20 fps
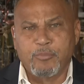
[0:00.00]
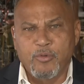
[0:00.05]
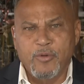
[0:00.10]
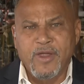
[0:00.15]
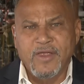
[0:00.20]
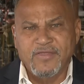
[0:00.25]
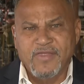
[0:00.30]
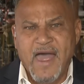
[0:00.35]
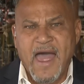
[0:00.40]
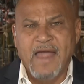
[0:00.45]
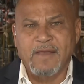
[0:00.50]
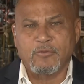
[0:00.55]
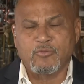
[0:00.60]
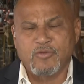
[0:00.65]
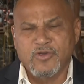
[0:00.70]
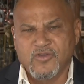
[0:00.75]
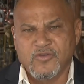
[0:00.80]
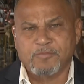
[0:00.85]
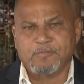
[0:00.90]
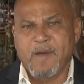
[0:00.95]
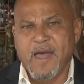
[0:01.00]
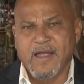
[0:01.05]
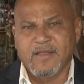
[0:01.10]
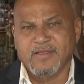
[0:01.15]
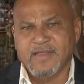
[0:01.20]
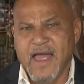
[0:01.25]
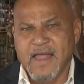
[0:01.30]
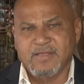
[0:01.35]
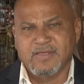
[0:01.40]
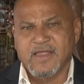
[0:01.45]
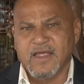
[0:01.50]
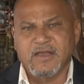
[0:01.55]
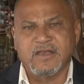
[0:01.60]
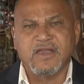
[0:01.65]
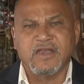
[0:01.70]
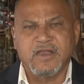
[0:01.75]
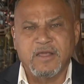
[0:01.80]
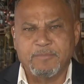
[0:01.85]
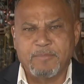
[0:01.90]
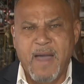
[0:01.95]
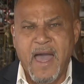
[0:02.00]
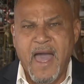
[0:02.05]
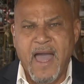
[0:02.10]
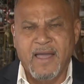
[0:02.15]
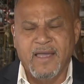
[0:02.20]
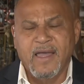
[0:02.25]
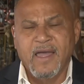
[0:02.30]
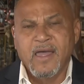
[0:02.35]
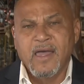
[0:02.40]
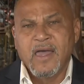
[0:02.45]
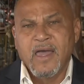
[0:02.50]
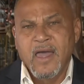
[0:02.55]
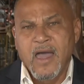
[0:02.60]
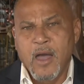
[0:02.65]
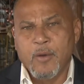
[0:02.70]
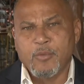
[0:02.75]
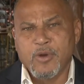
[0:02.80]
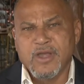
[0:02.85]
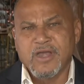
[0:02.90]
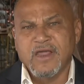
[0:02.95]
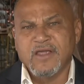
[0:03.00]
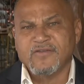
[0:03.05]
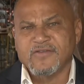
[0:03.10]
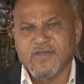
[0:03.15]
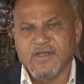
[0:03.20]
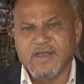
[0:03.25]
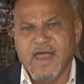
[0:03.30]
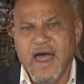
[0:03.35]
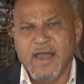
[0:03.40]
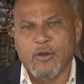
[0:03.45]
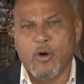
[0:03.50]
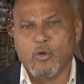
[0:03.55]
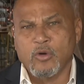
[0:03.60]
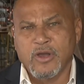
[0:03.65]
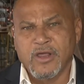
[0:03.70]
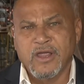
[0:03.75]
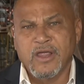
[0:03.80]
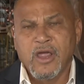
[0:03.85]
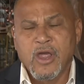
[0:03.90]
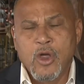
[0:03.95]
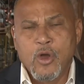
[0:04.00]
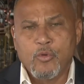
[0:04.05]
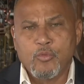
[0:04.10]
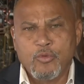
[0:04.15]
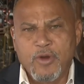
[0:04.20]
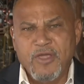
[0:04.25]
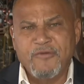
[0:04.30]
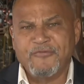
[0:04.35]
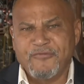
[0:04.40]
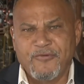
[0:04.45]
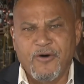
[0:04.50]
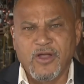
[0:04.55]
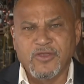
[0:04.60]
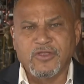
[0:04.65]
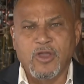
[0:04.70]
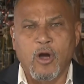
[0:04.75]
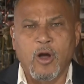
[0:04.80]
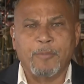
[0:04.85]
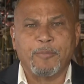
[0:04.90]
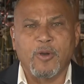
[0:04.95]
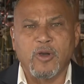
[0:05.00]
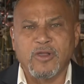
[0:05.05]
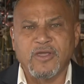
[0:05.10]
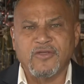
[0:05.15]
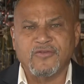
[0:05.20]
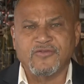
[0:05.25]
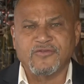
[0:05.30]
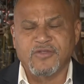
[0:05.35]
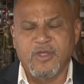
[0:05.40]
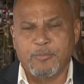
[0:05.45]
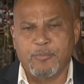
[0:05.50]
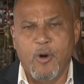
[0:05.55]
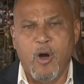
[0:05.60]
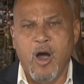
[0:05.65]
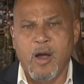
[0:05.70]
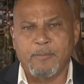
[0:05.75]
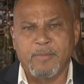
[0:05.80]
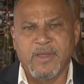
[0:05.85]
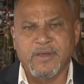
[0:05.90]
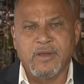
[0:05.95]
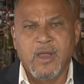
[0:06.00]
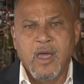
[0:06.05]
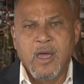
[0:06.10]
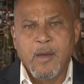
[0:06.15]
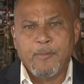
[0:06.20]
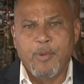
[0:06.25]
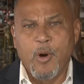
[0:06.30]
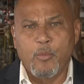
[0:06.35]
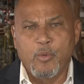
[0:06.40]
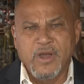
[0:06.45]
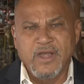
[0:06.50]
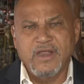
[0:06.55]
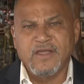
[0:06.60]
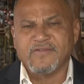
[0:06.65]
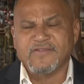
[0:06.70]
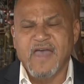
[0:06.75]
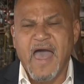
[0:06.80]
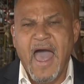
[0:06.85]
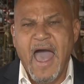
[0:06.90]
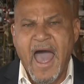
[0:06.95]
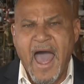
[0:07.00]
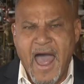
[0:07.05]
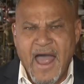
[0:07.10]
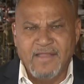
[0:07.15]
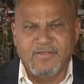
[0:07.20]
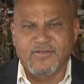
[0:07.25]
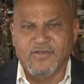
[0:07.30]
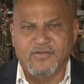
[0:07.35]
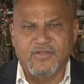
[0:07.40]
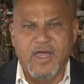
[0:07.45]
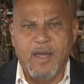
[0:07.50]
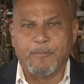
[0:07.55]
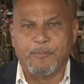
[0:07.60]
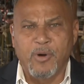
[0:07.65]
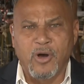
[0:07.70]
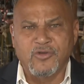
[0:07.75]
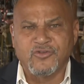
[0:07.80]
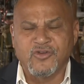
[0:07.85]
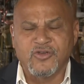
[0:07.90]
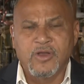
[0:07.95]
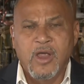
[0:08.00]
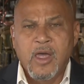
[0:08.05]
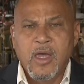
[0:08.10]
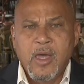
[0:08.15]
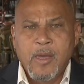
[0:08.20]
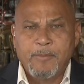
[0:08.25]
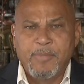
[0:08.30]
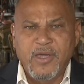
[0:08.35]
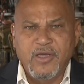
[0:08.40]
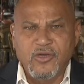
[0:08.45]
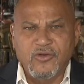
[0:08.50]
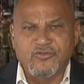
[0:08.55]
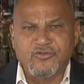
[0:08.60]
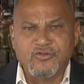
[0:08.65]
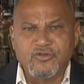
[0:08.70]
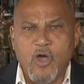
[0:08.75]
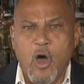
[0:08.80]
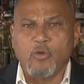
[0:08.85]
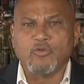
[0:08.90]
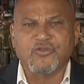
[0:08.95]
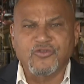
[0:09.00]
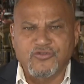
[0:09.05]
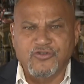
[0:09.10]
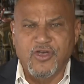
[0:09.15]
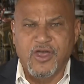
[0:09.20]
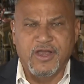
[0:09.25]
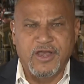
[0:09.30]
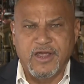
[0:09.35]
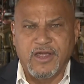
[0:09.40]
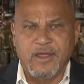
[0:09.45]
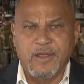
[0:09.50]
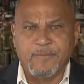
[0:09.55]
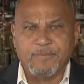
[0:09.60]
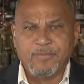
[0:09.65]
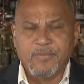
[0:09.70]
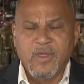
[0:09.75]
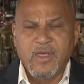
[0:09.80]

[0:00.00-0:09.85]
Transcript: bring that respect, that dignity back, and we need to not only refund our police department, but we need to add to their budget, because no city